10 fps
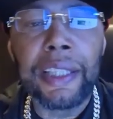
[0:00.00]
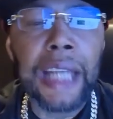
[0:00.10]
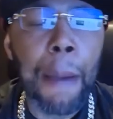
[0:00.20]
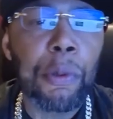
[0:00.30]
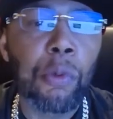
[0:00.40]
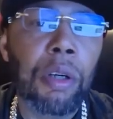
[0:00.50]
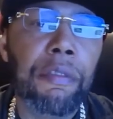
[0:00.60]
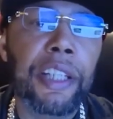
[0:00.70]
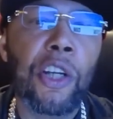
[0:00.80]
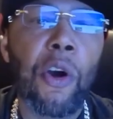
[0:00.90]
Capital
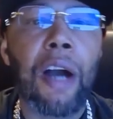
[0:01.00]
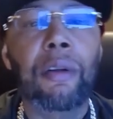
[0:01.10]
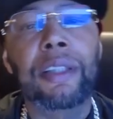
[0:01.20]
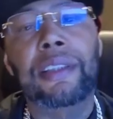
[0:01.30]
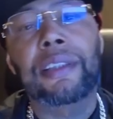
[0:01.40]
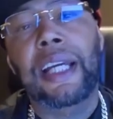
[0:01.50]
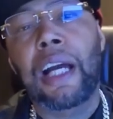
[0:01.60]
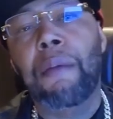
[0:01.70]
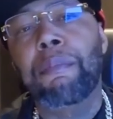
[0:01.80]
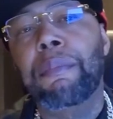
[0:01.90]
One video out, because today
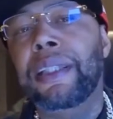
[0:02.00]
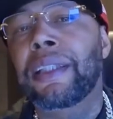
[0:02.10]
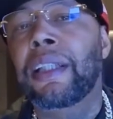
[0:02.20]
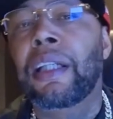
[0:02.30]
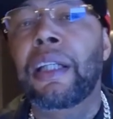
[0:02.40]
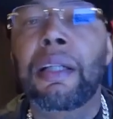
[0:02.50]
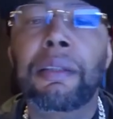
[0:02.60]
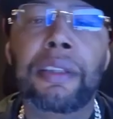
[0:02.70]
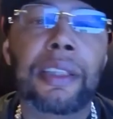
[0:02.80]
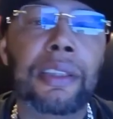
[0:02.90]
I'm gonna be
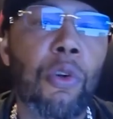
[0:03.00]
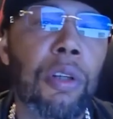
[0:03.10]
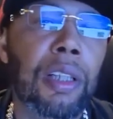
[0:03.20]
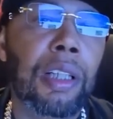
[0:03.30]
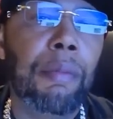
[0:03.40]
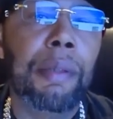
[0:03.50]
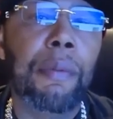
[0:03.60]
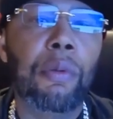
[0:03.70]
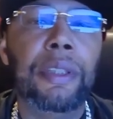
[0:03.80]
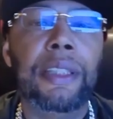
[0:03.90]
just going a little bit
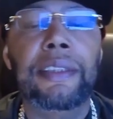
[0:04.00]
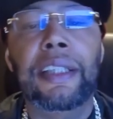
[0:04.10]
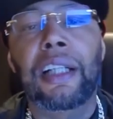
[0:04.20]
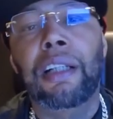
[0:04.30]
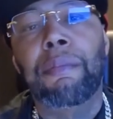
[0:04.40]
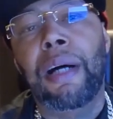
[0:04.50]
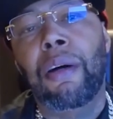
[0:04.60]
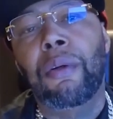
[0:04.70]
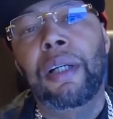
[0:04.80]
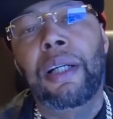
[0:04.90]
more detail
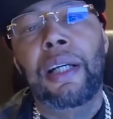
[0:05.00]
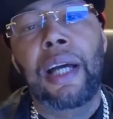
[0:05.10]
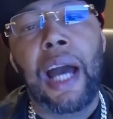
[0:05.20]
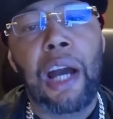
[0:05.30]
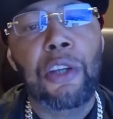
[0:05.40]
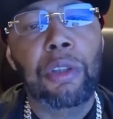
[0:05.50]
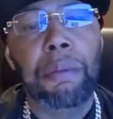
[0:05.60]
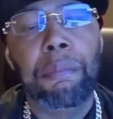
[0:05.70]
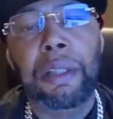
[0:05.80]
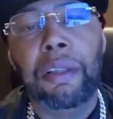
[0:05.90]
about how you
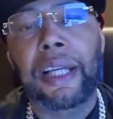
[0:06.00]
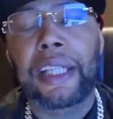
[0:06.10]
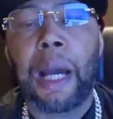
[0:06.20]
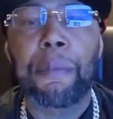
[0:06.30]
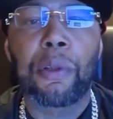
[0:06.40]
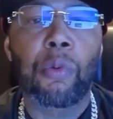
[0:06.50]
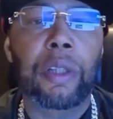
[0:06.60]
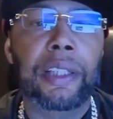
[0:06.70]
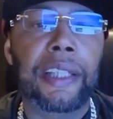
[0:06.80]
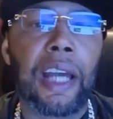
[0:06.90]
can build that Capital
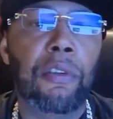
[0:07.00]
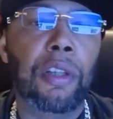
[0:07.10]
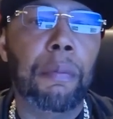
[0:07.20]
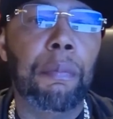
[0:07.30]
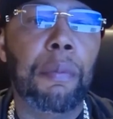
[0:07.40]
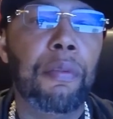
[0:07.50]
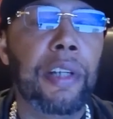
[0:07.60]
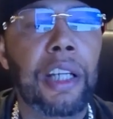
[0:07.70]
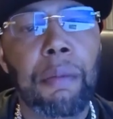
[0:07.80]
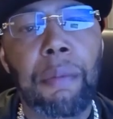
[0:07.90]
One account up. But
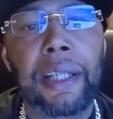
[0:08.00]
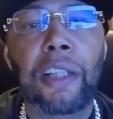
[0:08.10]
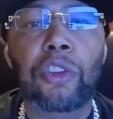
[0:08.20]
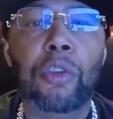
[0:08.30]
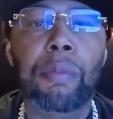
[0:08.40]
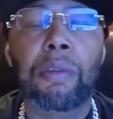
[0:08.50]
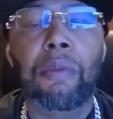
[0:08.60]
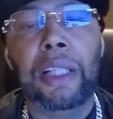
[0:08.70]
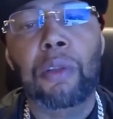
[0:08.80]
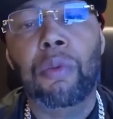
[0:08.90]
for everybody else who's been
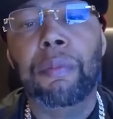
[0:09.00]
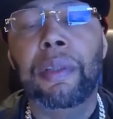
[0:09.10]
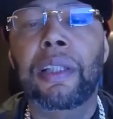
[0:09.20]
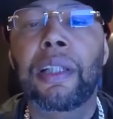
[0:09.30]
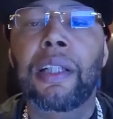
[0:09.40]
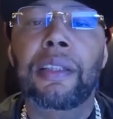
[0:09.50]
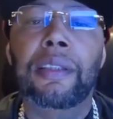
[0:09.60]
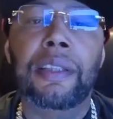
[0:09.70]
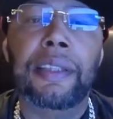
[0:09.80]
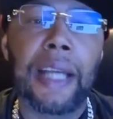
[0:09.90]
rocking with me
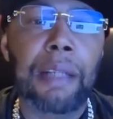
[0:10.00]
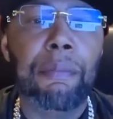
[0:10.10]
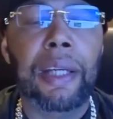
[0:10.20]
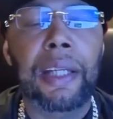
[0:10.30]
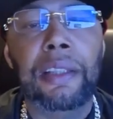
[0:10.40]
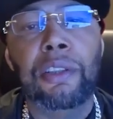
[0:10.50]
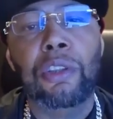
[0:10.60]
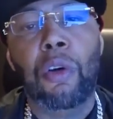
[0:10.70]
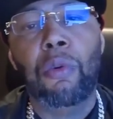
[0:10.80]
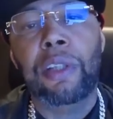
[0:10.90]
today, man, you
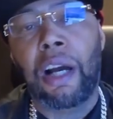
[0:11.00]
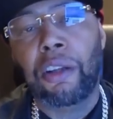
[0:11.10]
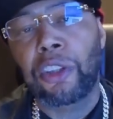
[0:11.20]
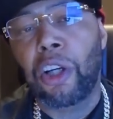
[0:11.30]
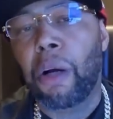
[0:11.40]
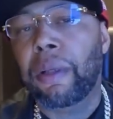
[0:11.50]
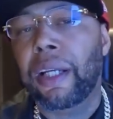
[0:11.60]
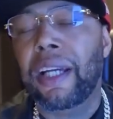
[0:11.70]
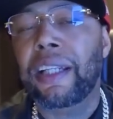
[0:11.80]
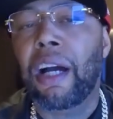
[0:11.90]
know, y'all should already
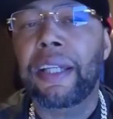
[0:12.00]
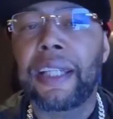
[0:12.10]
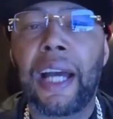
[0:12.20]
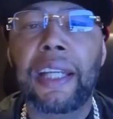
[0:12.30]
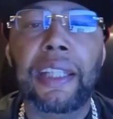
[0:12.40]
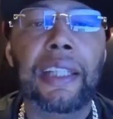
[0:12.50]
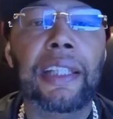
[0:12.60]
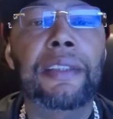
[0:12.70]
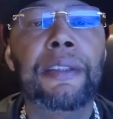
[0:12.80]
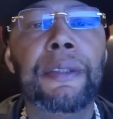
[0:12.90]
have y'all
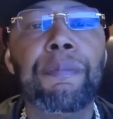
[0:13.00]
EIN,